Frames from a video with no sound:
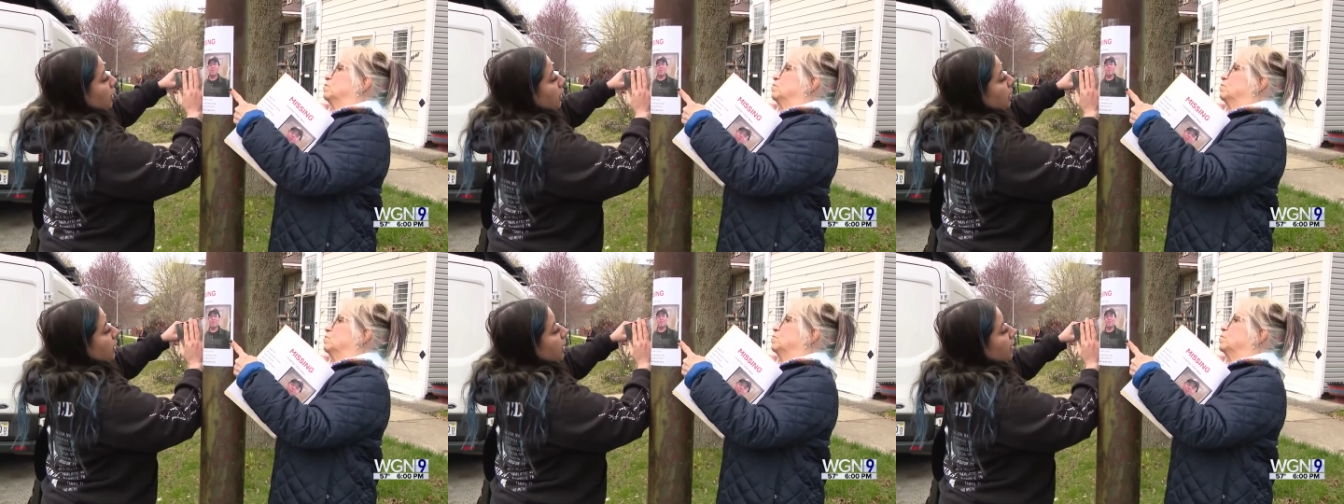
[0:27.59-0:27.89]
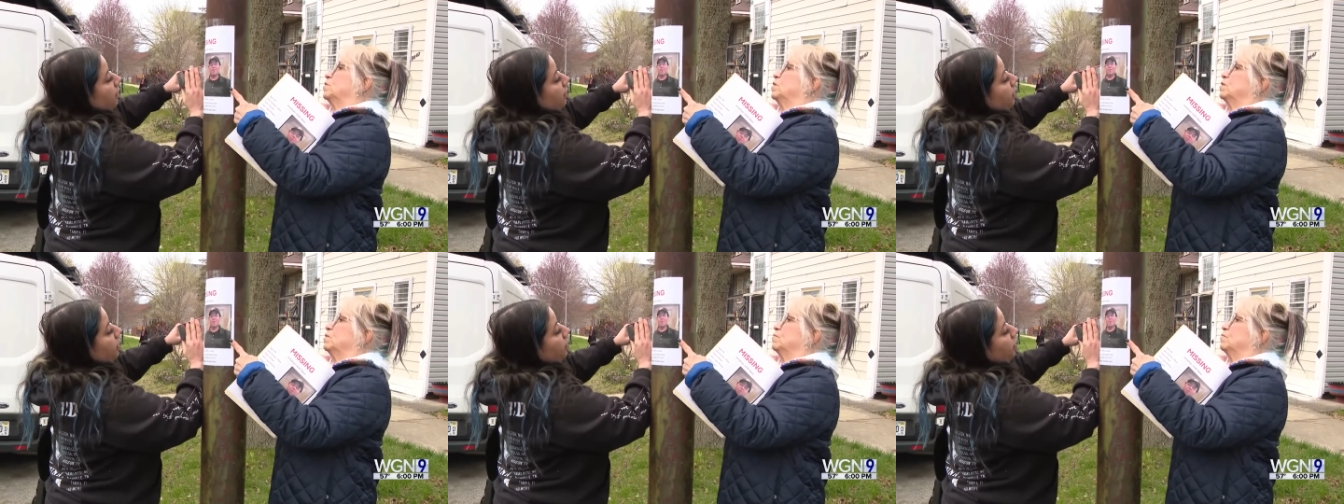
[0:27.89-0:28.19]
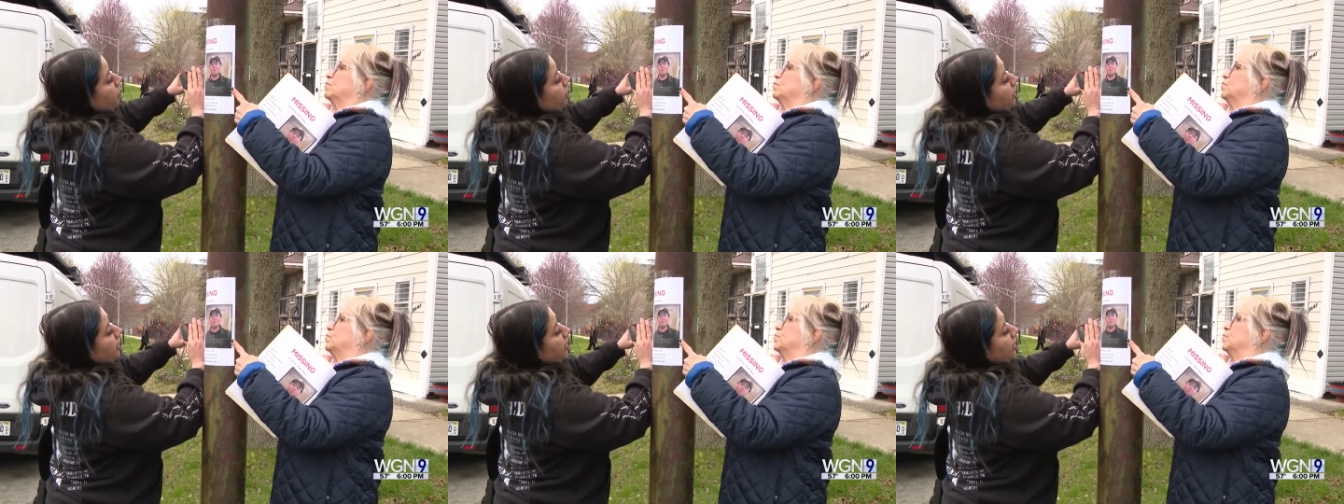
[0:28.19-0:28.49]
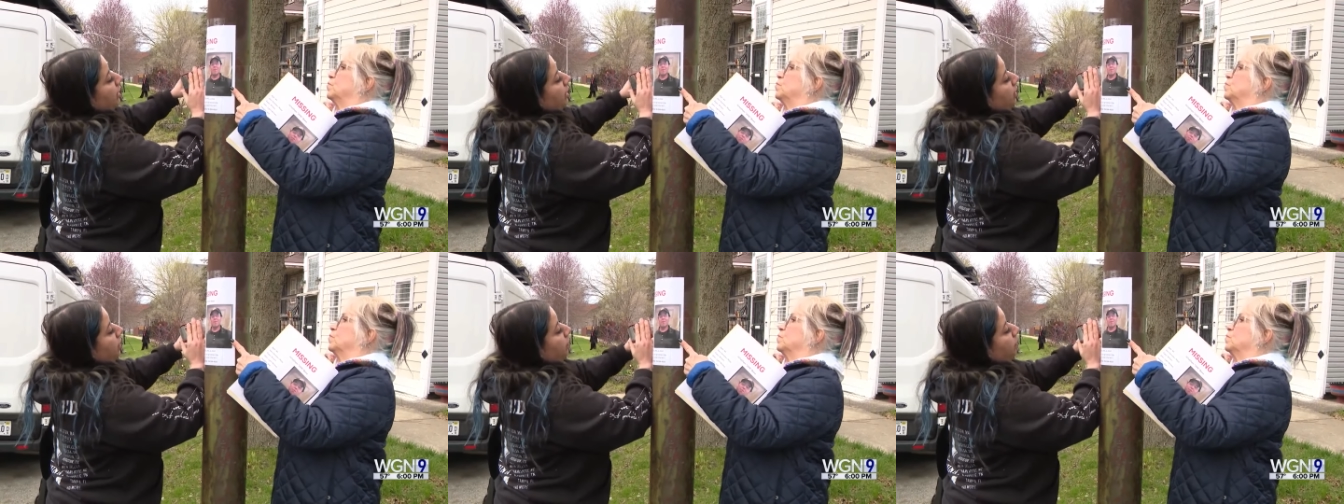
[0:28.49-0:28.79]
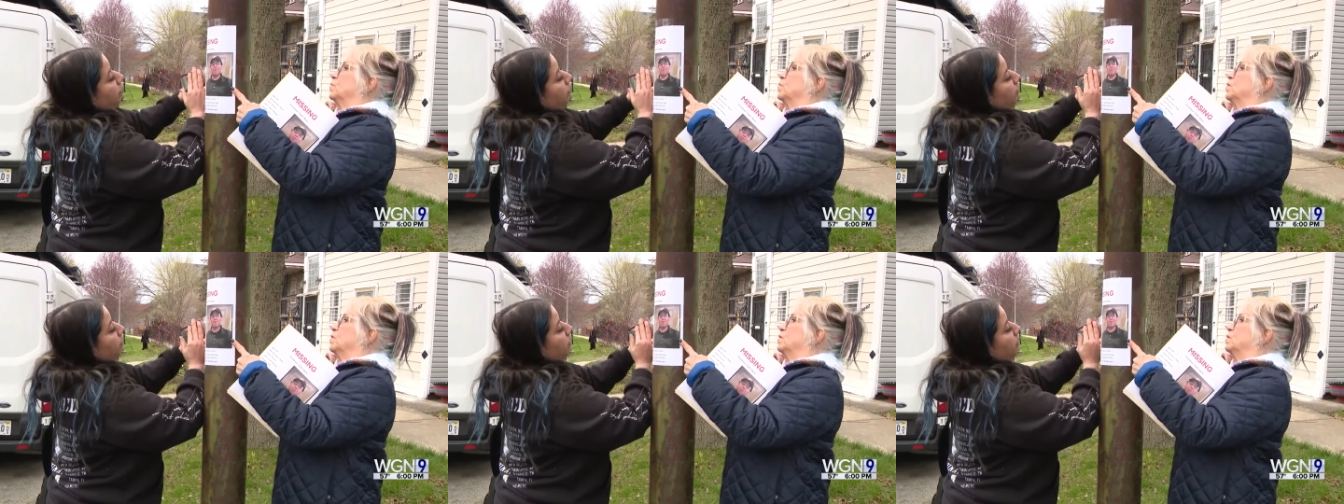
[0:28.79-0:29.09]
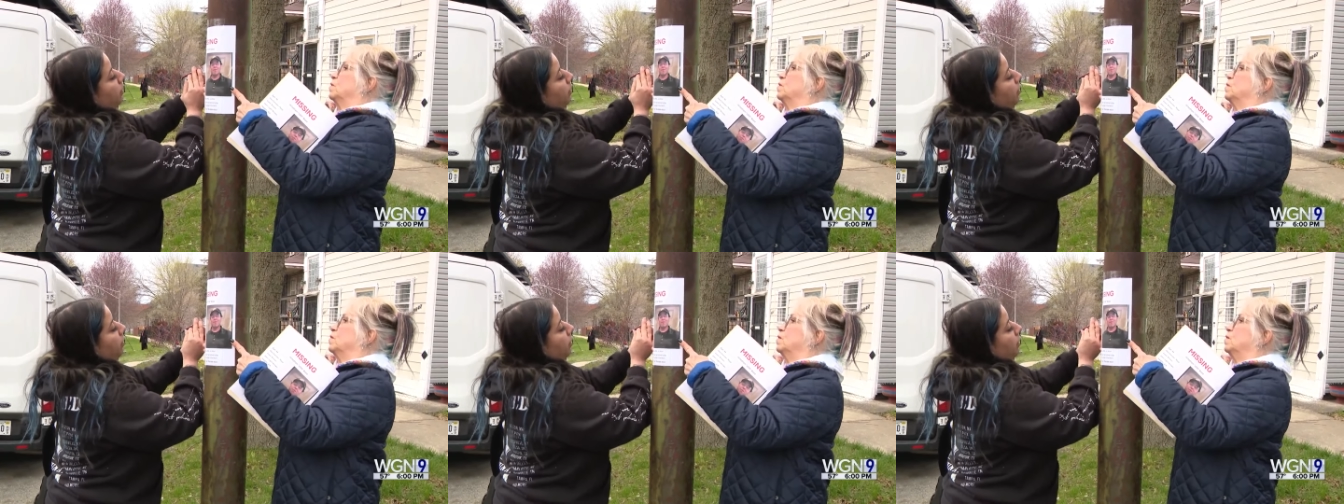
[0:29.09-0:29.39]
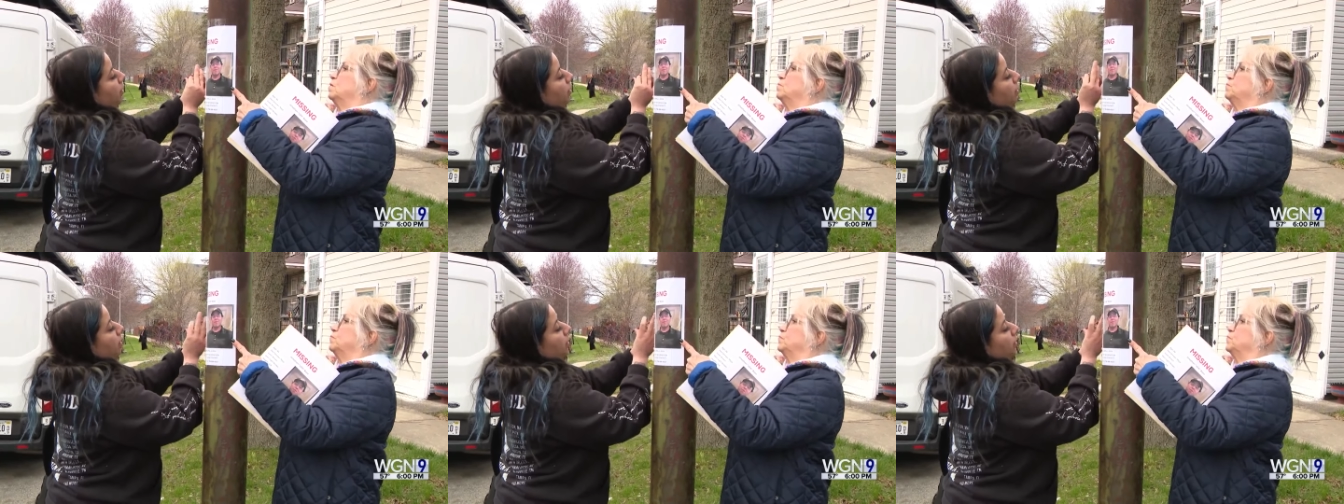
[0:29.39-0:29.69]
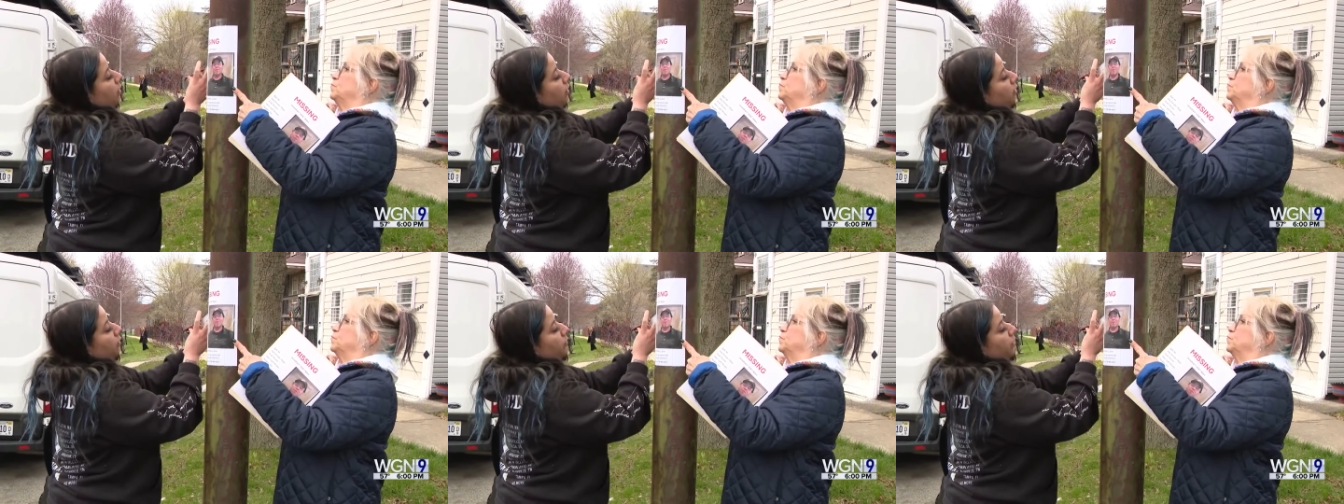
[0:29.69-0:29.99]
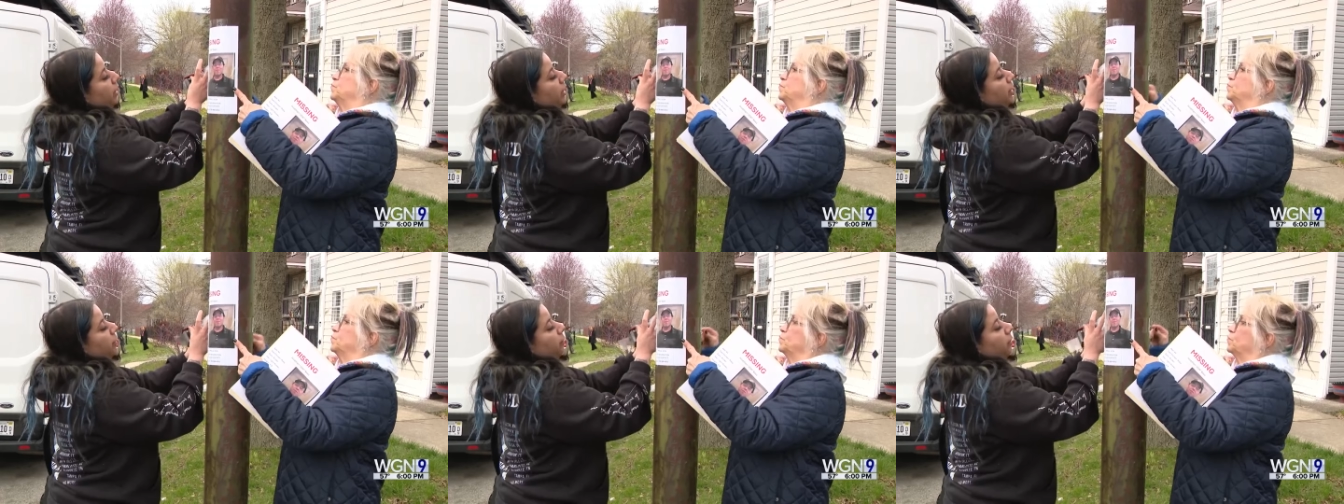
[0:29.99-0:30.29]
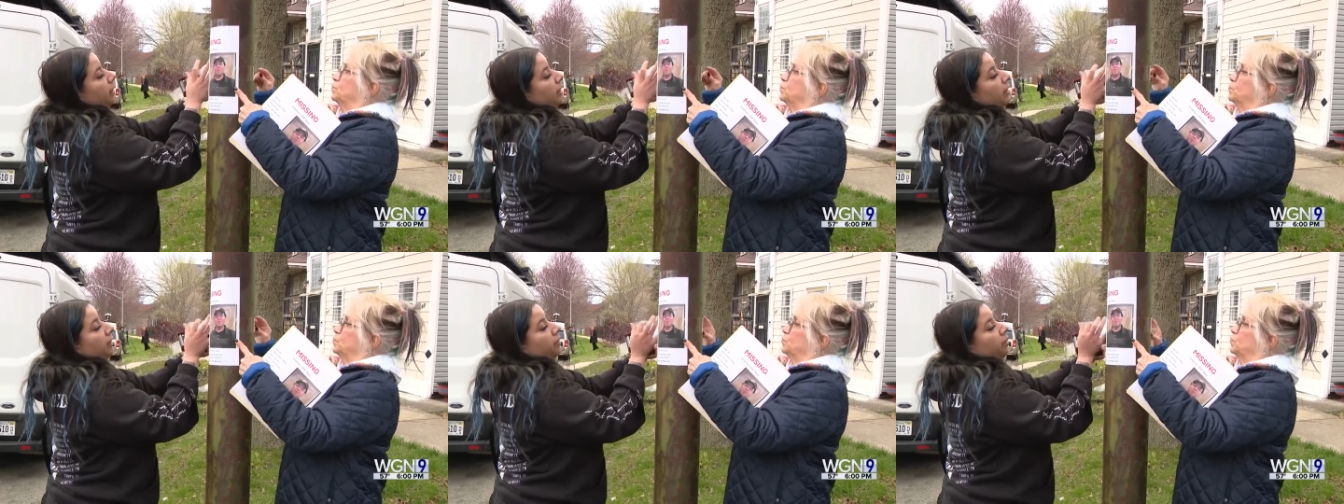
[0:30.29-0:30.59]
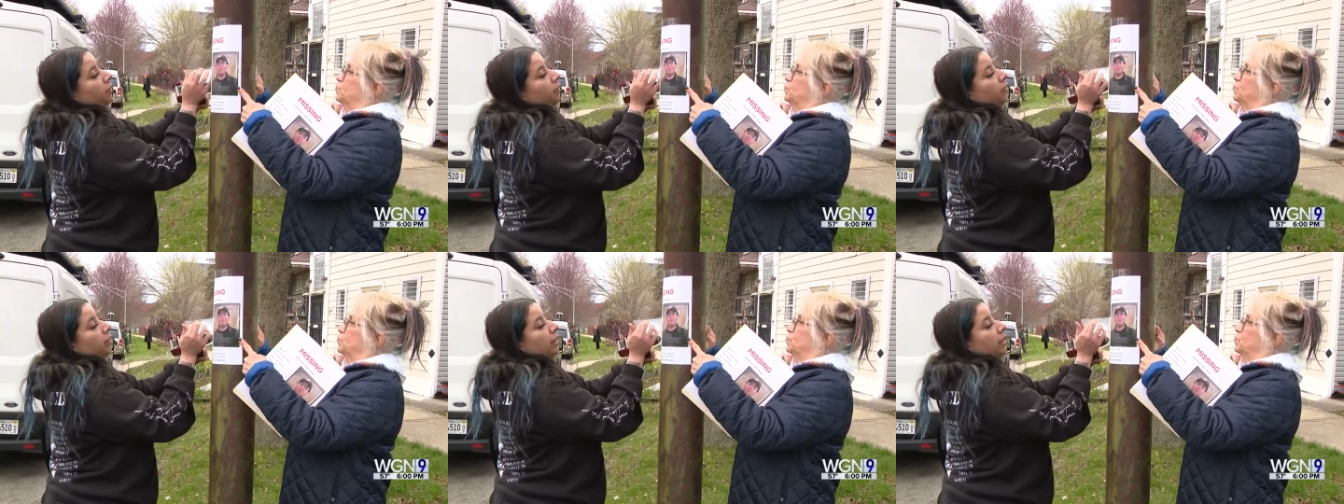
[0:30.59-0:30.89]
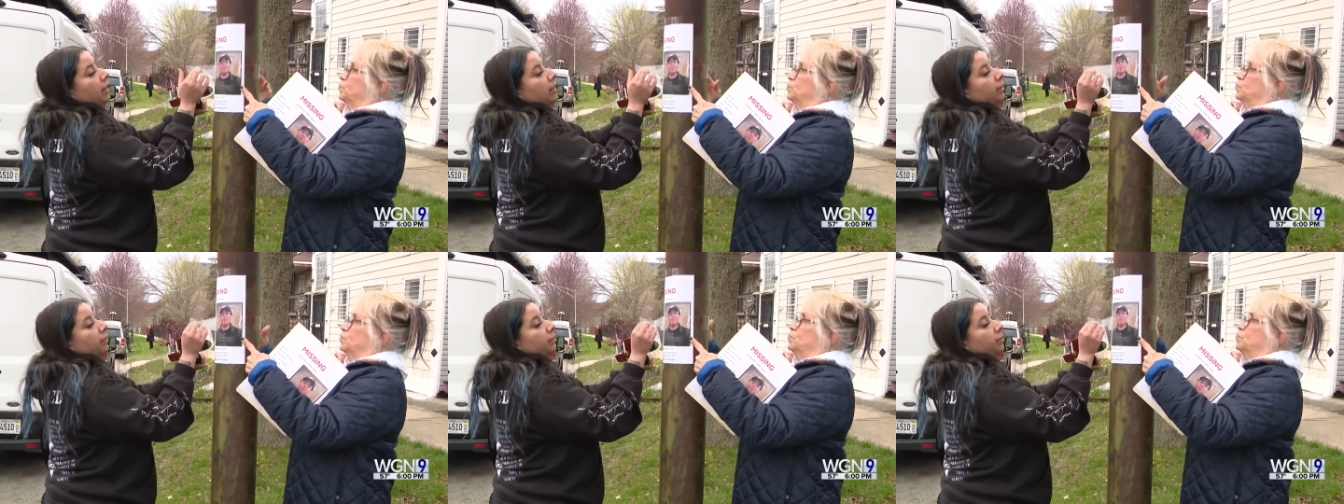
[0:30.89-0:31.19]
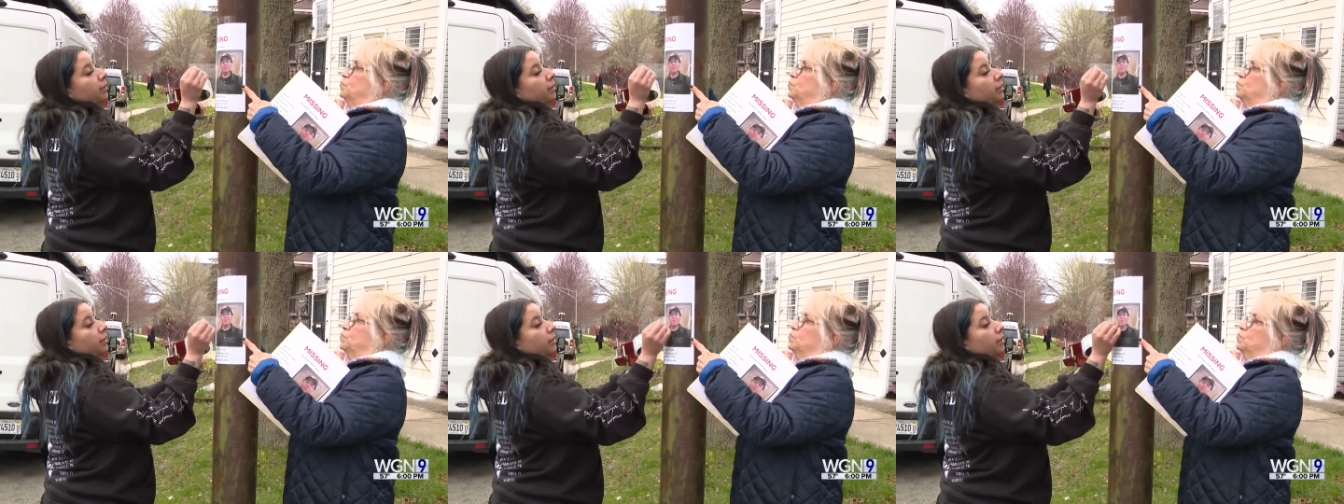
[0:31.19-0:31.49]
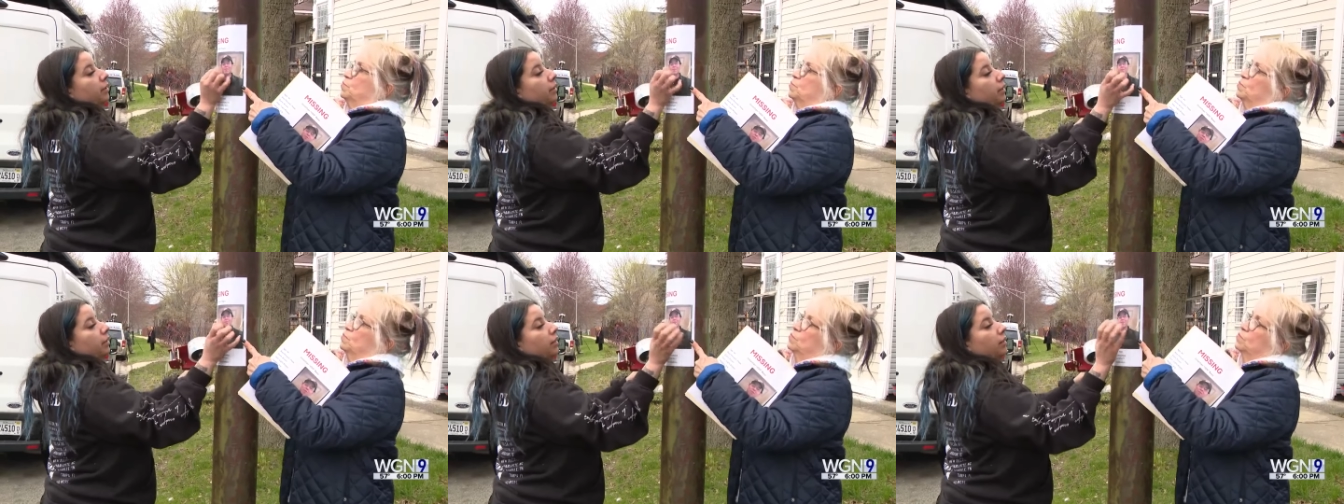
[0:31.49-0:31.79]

the heavy duty tape. The family of 43 year old Jonathan